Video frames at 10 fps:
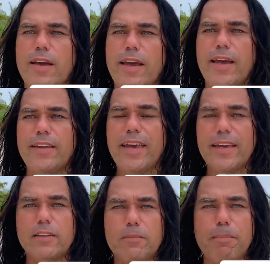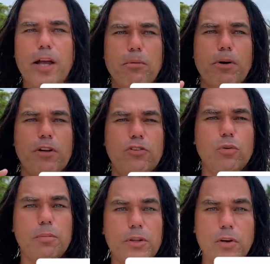and hit the bell button so
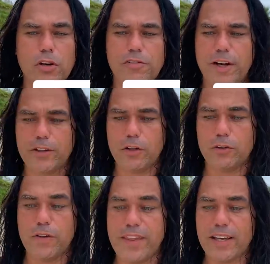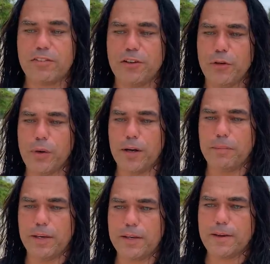you will be notified on the next video I
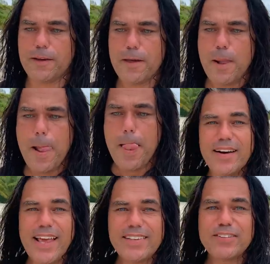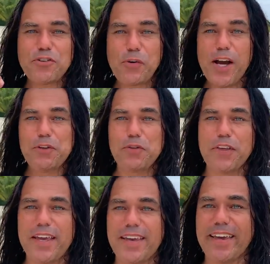make. Let's try
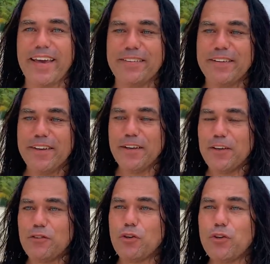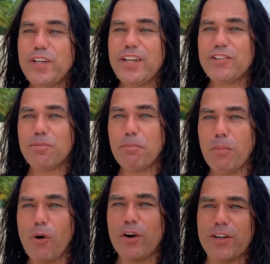today again to reach
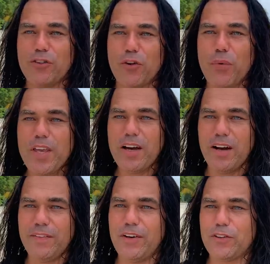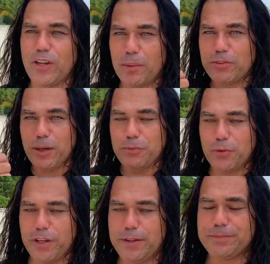more than 300 thumbs ups
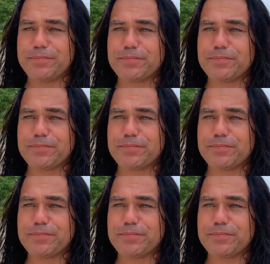today.